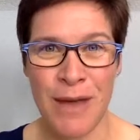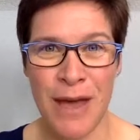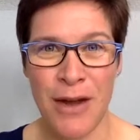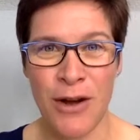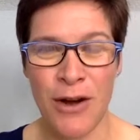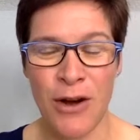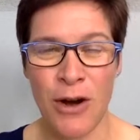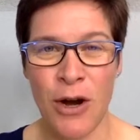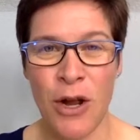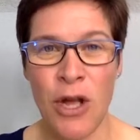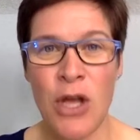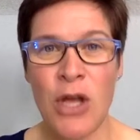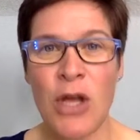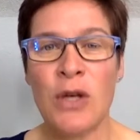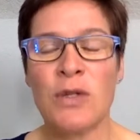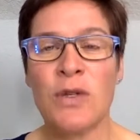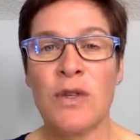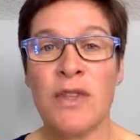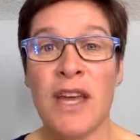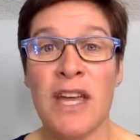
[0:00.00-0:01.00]
better
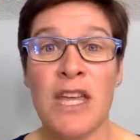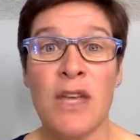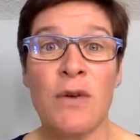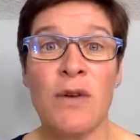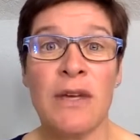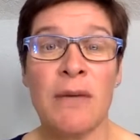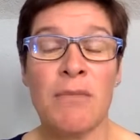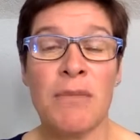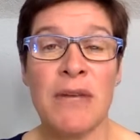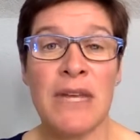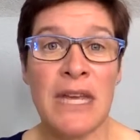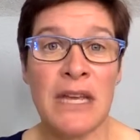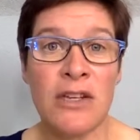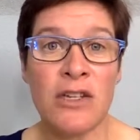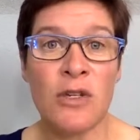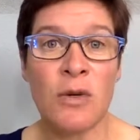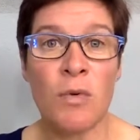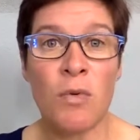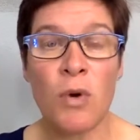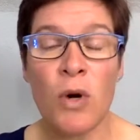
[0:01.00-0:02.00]
so that you can begin
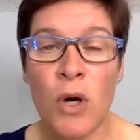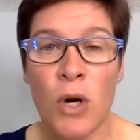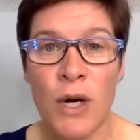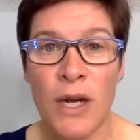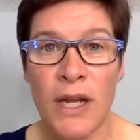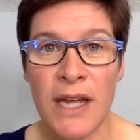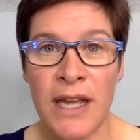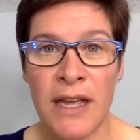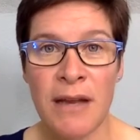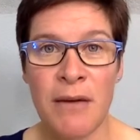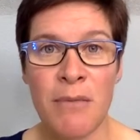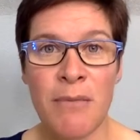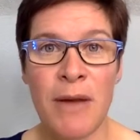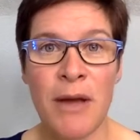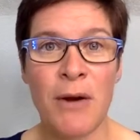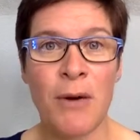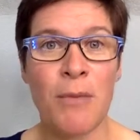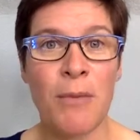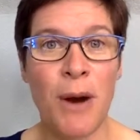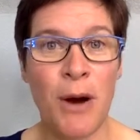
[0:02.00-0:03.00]
to work in
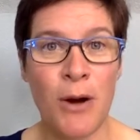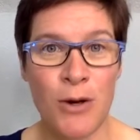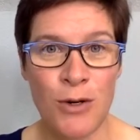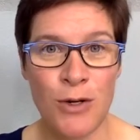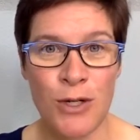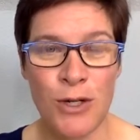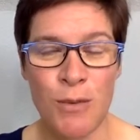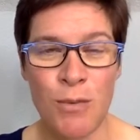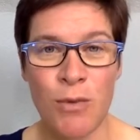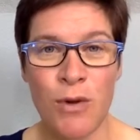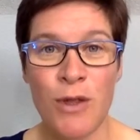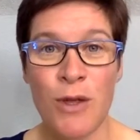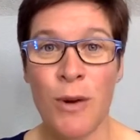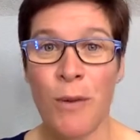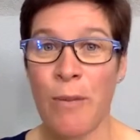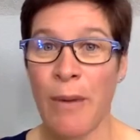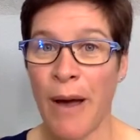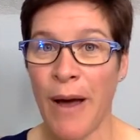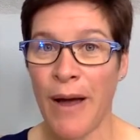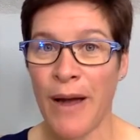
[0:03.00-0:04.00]
better partnership with your
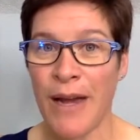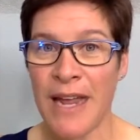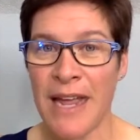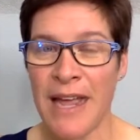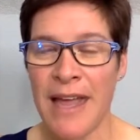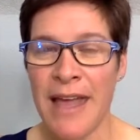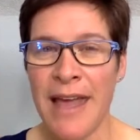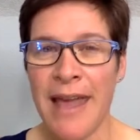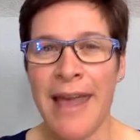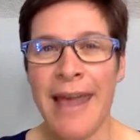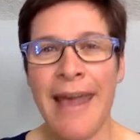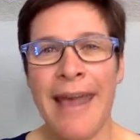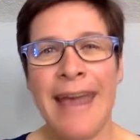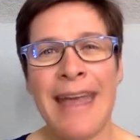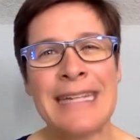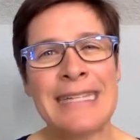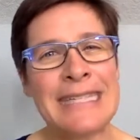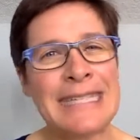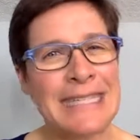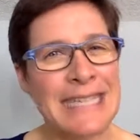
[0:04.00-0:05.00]
body.
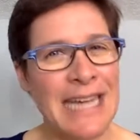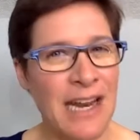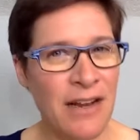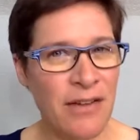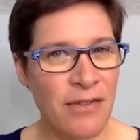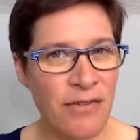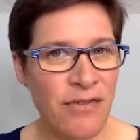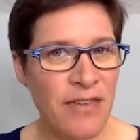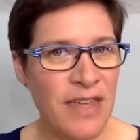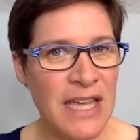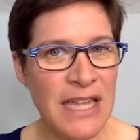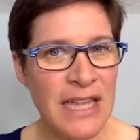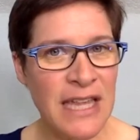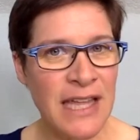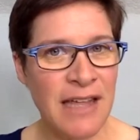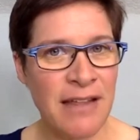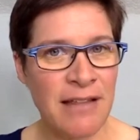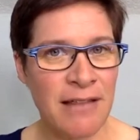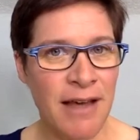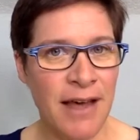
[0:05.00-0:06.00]
Instead of
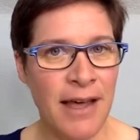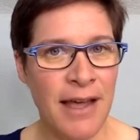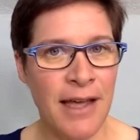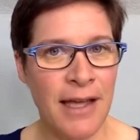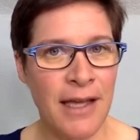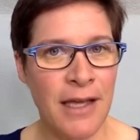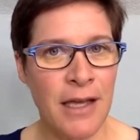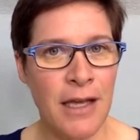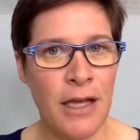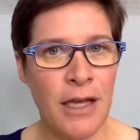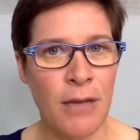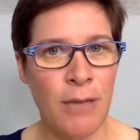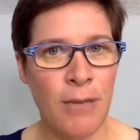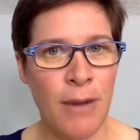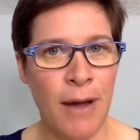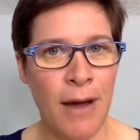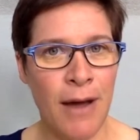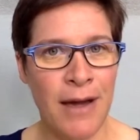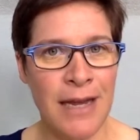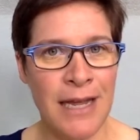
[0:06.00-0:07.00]
feeling like your
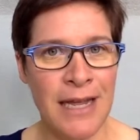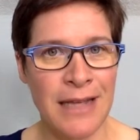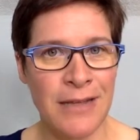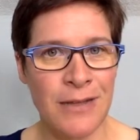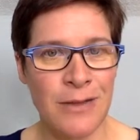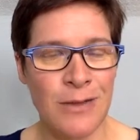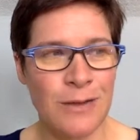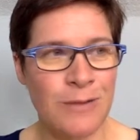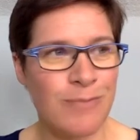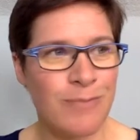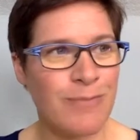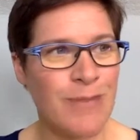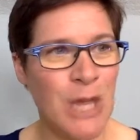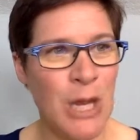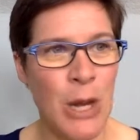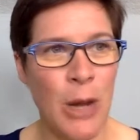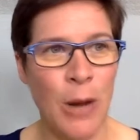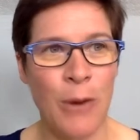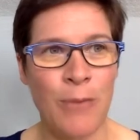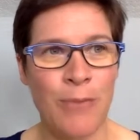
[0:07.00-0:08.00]
body is, you
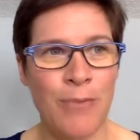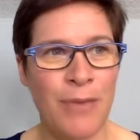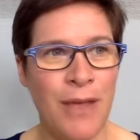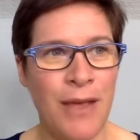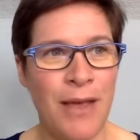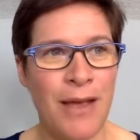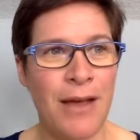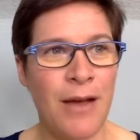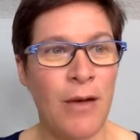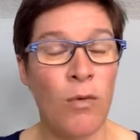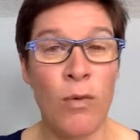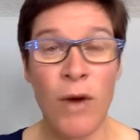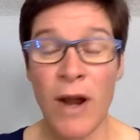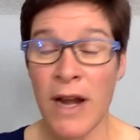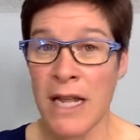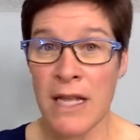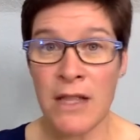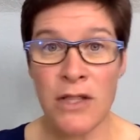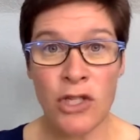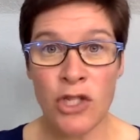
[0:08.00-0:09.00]
know,
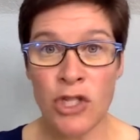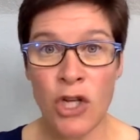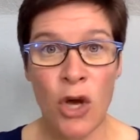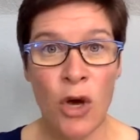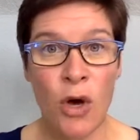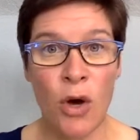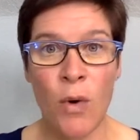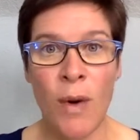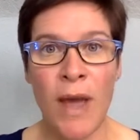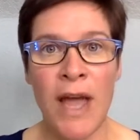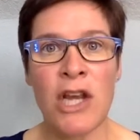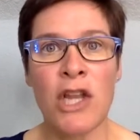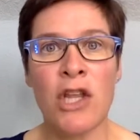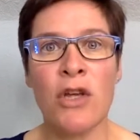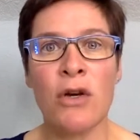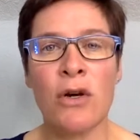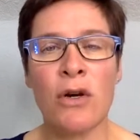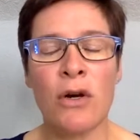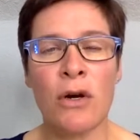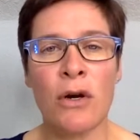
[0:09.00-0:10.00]
running the show and
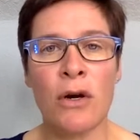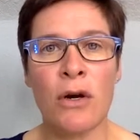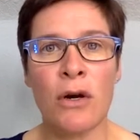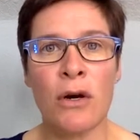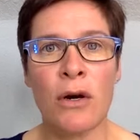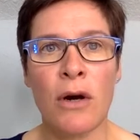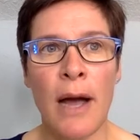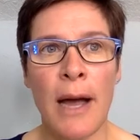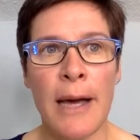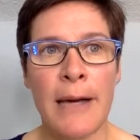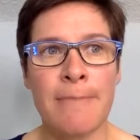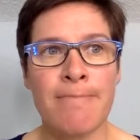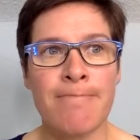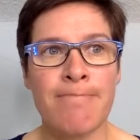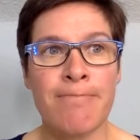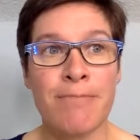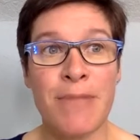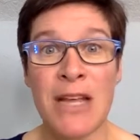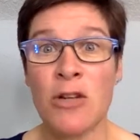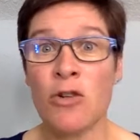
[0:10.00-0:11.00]
you're
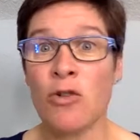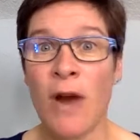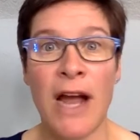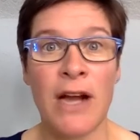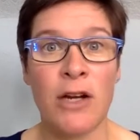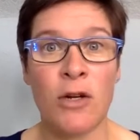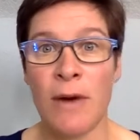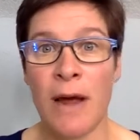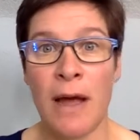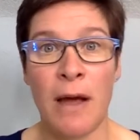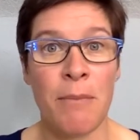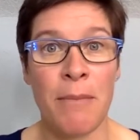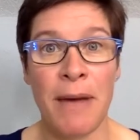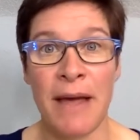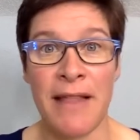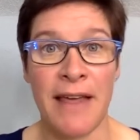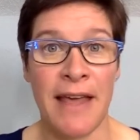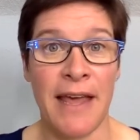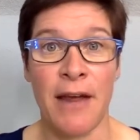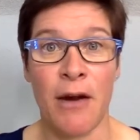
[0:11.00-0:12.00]
um, being dragged around by
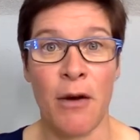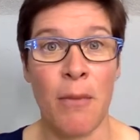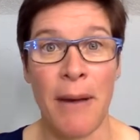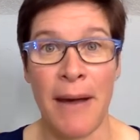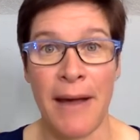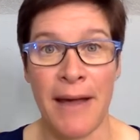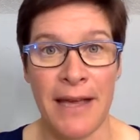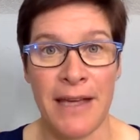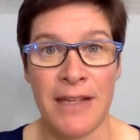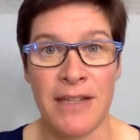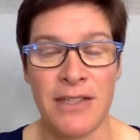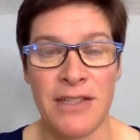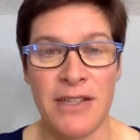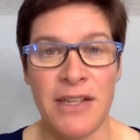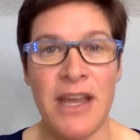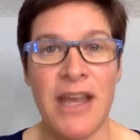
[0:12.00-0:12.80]
the hair by it.